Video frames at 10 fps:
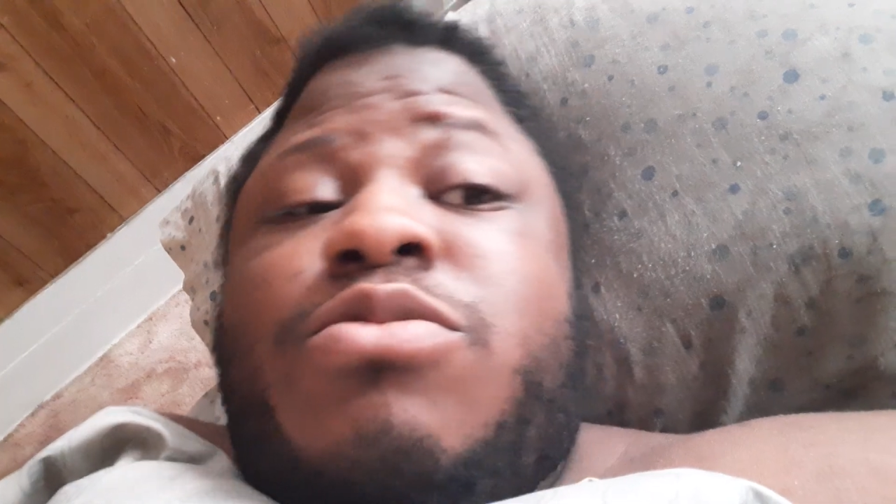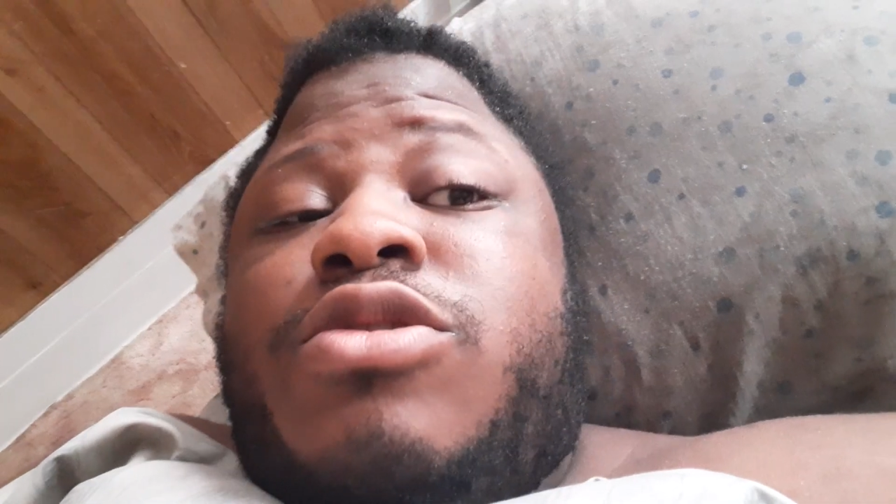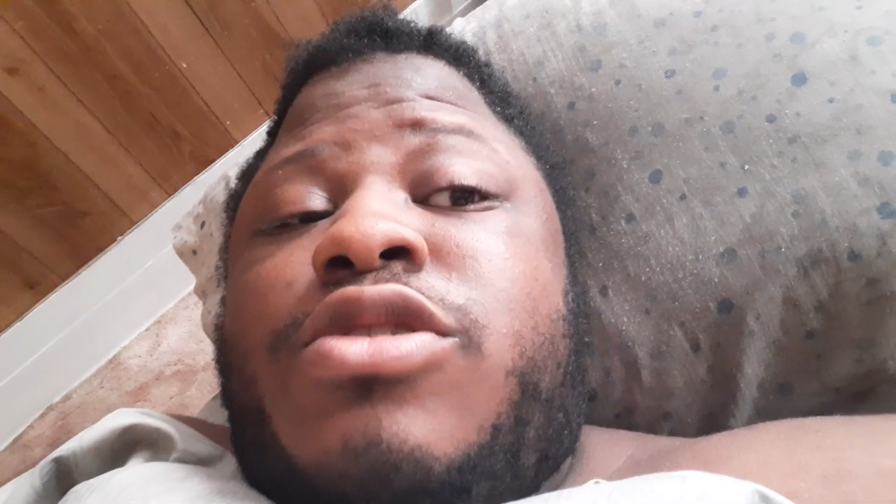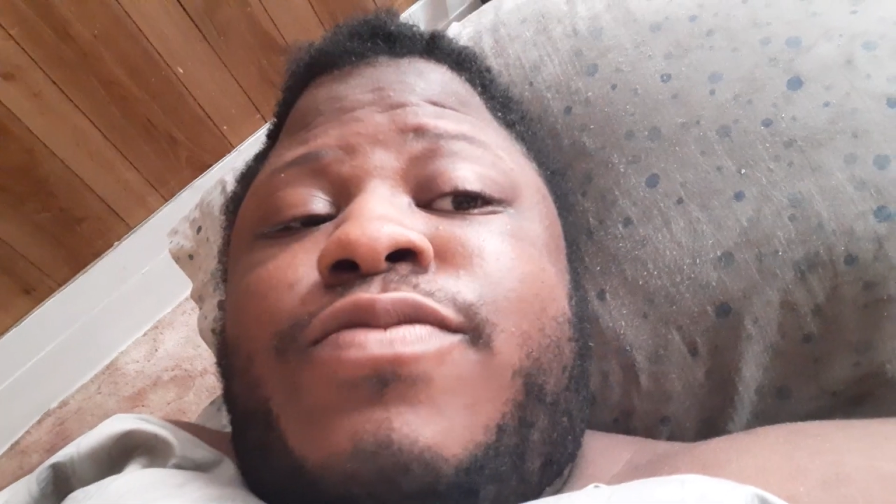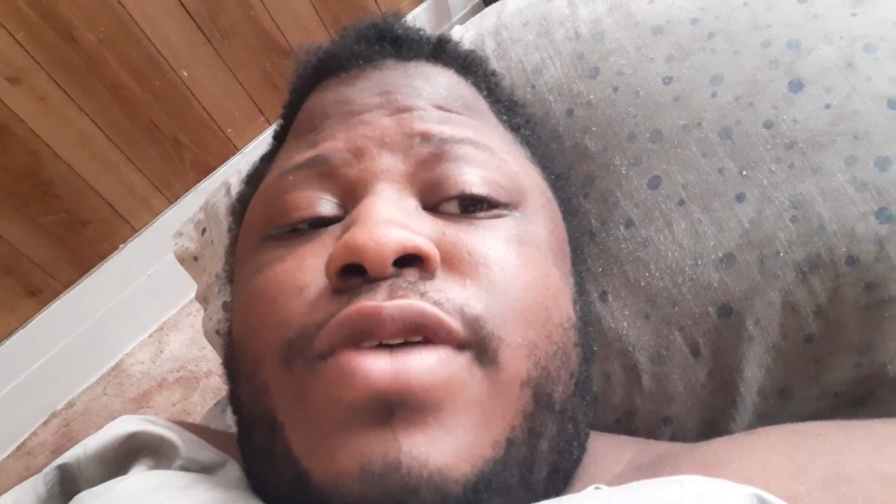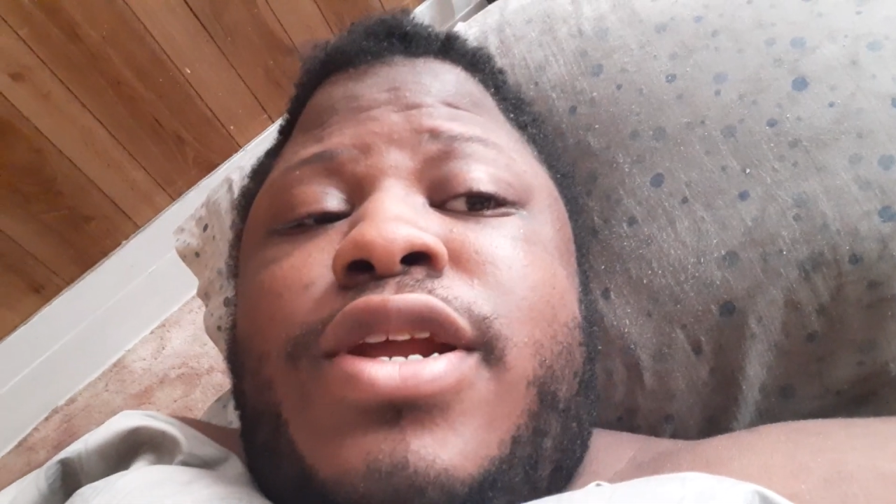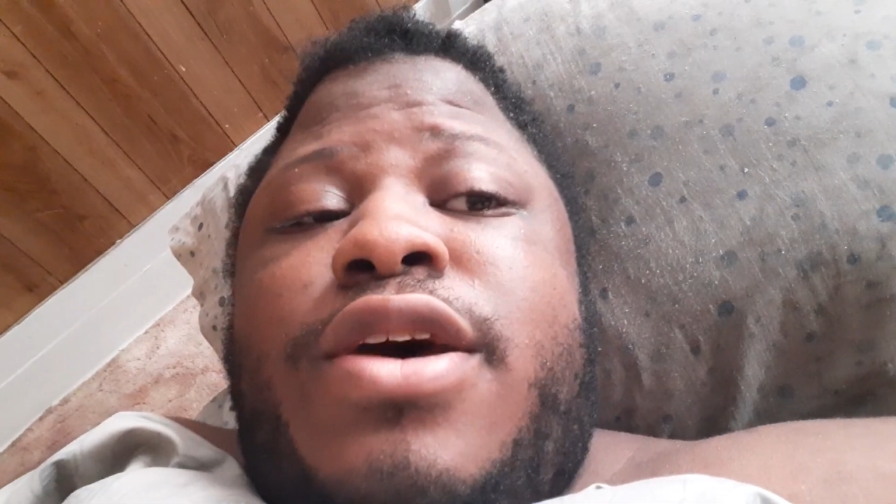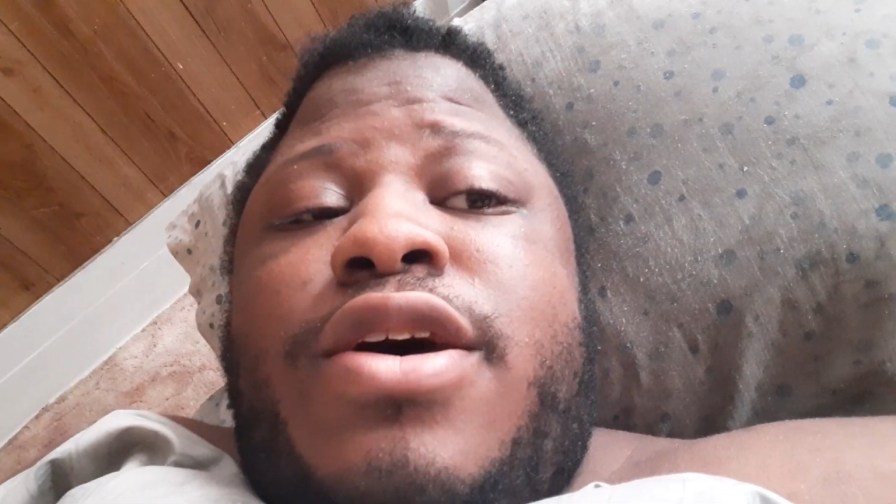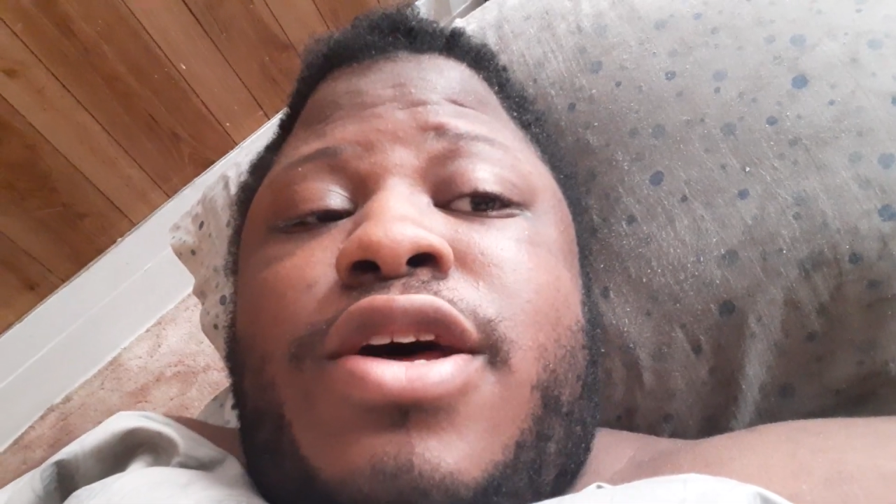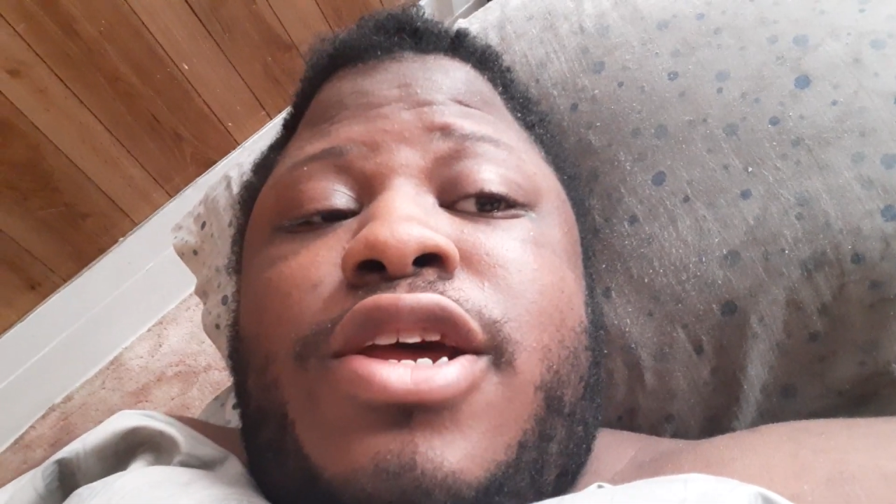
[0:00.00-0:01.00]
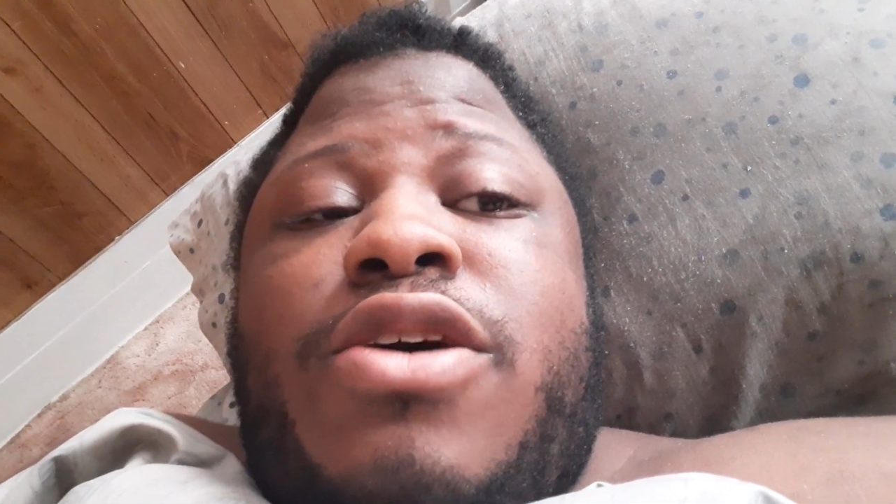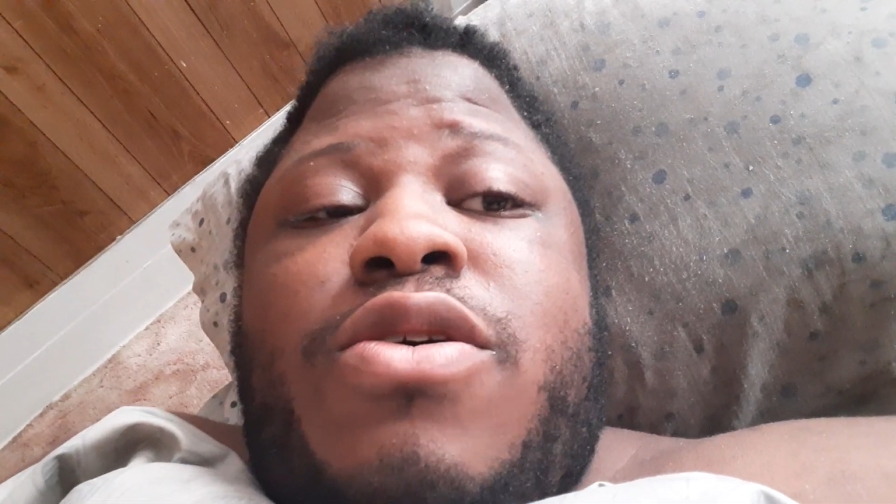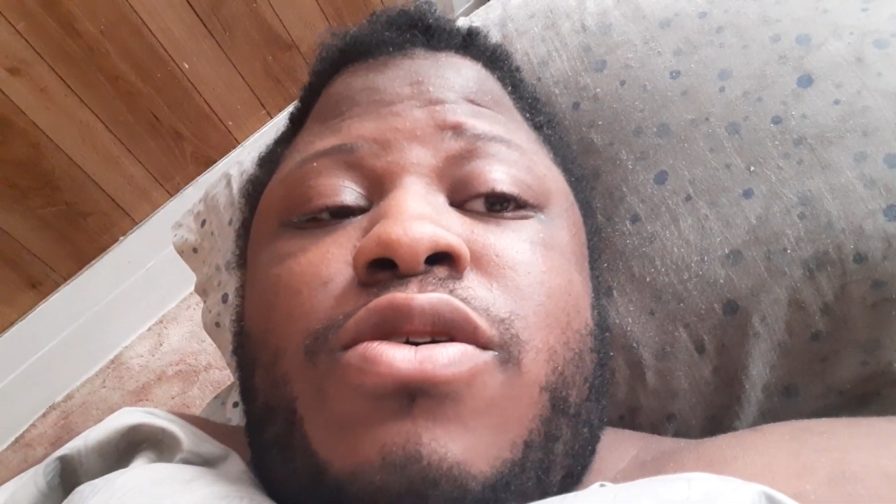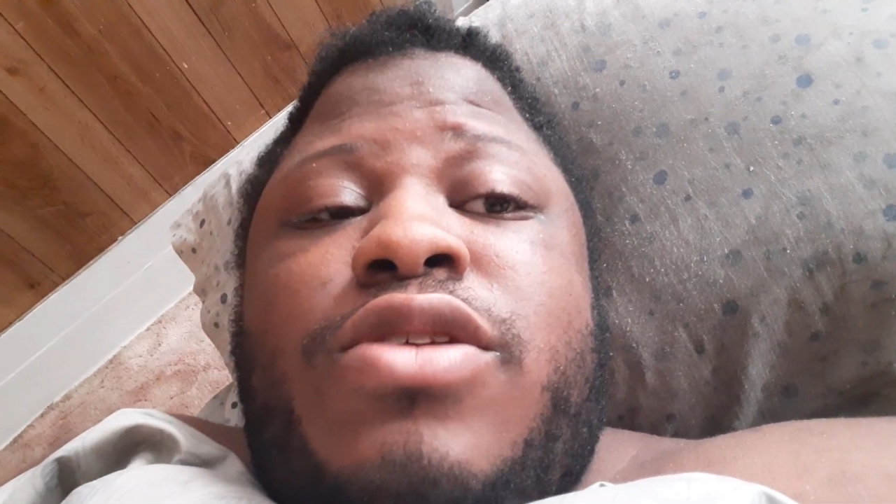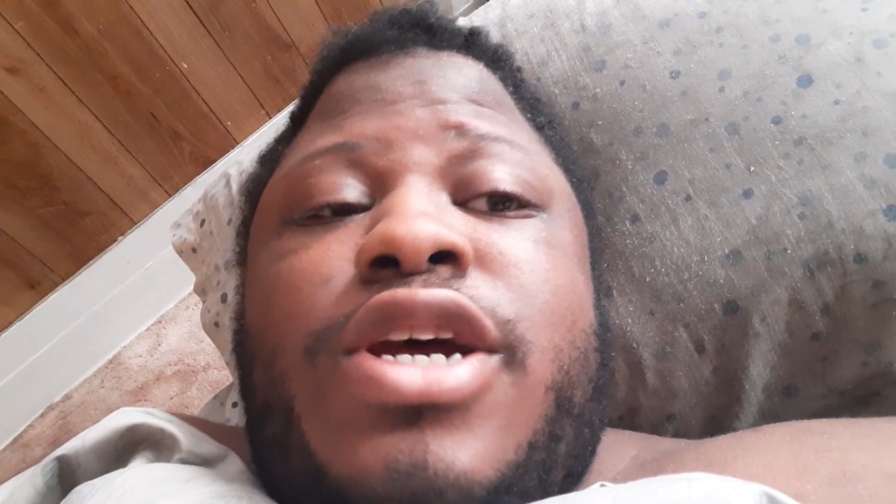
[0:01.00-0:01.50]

we're going to find out how they all